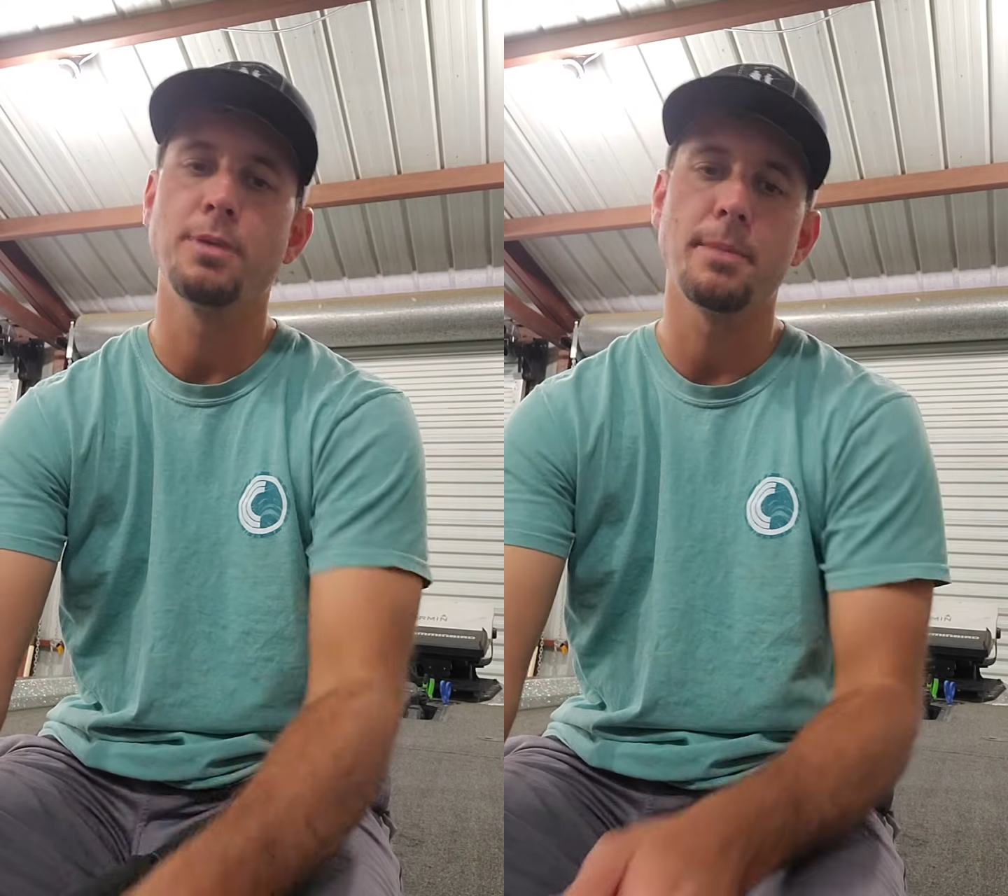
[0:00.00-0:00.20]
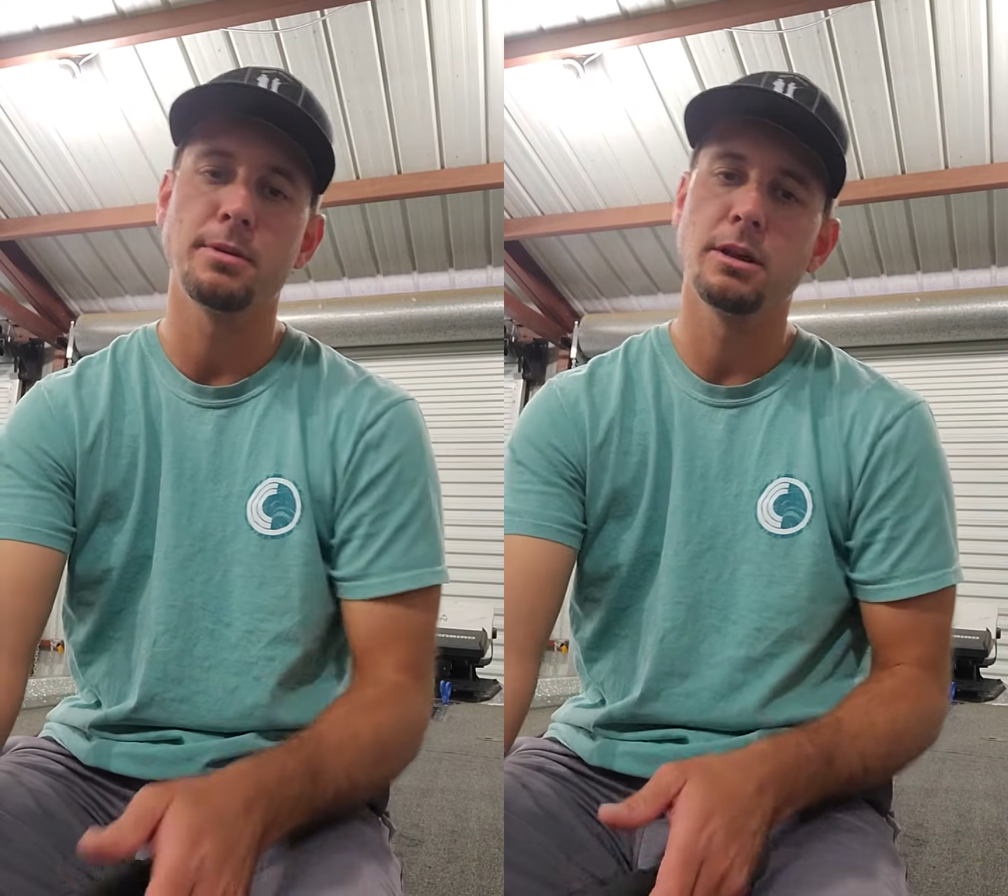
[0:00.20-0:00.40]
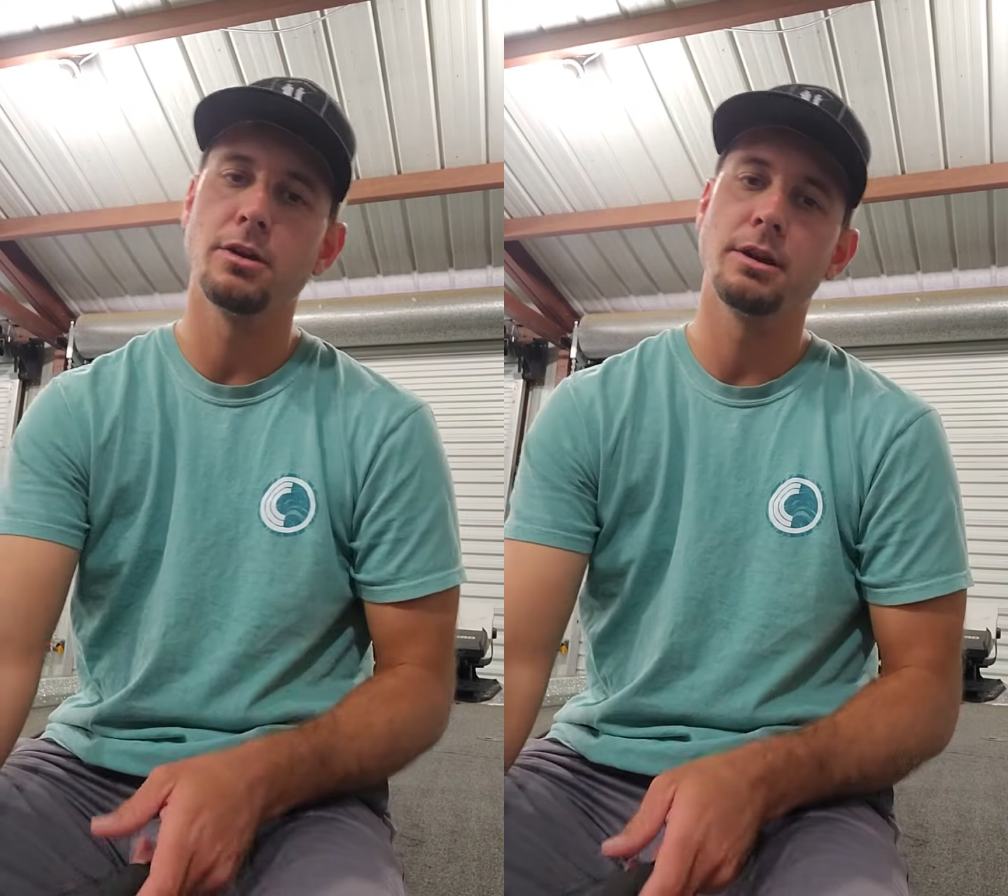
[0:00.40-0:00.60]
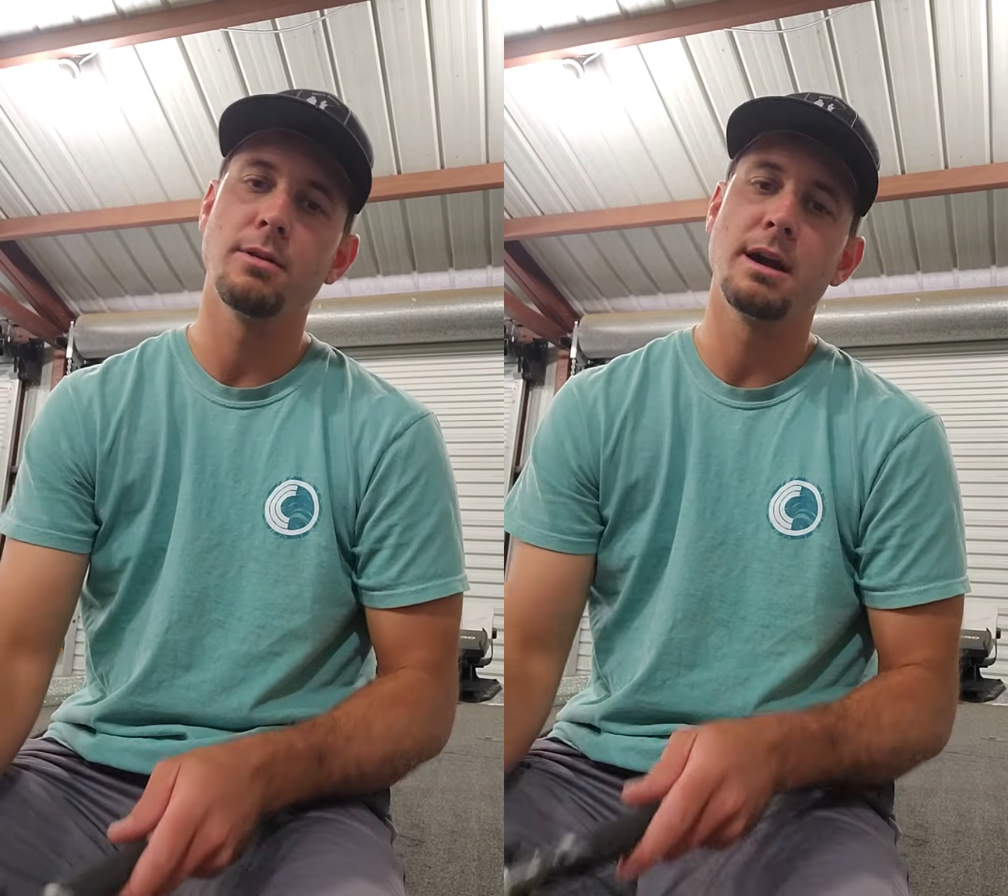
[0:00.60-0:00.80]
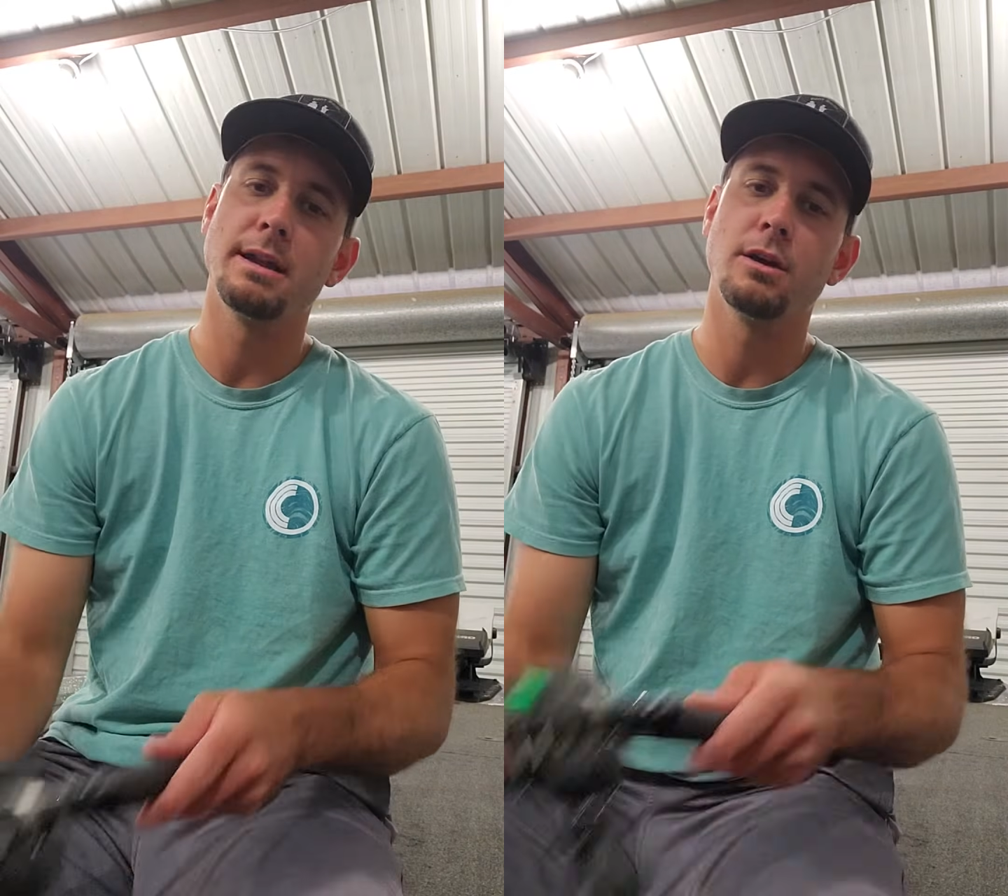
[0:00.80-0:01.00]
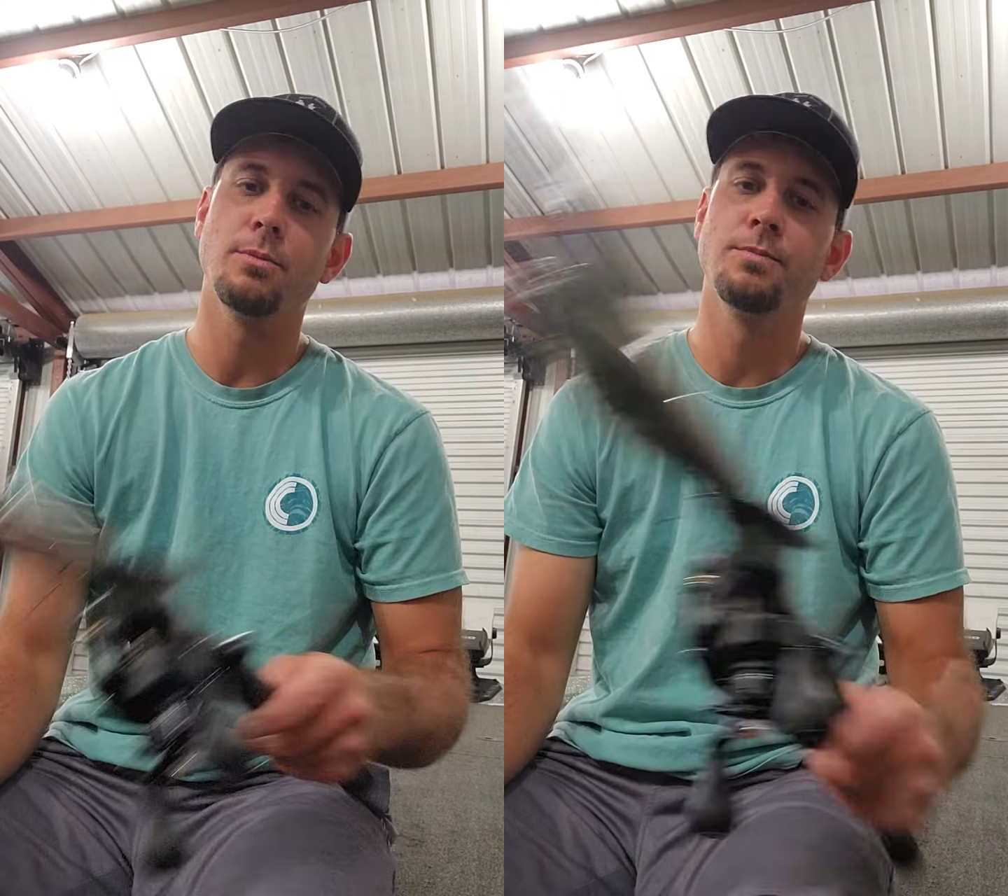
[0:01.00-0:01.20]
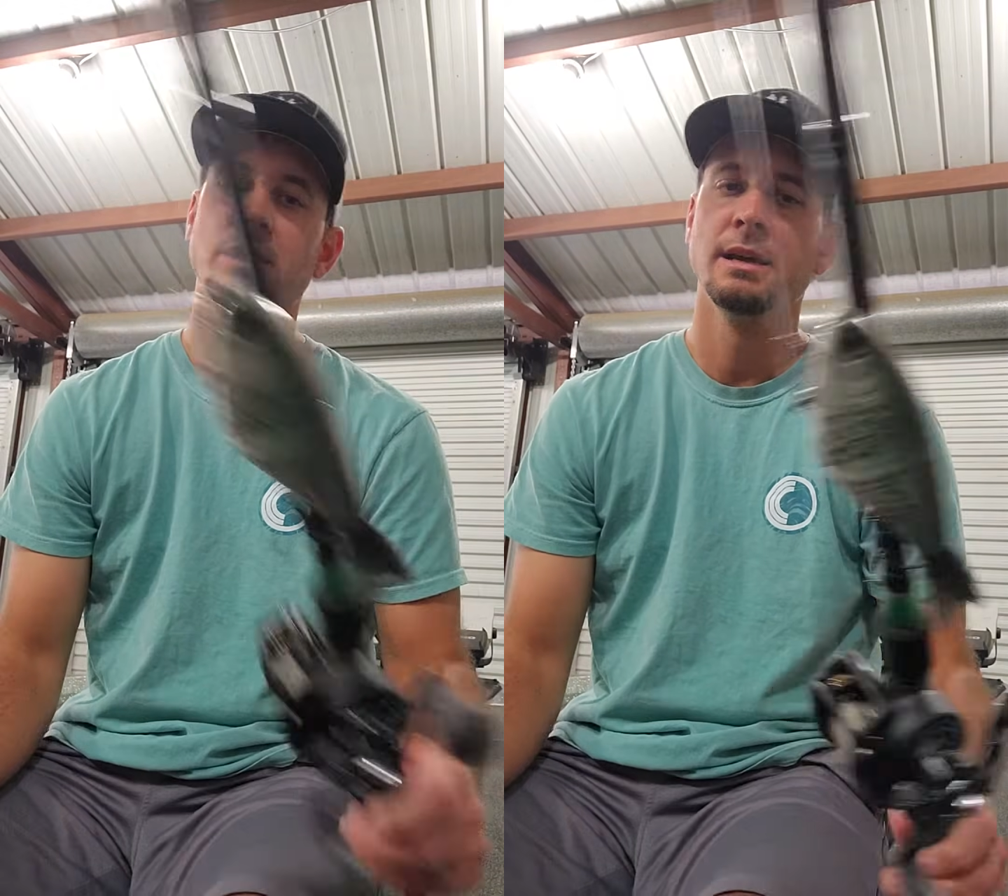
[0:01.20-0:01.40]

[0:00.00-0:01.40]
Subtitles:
popularity right now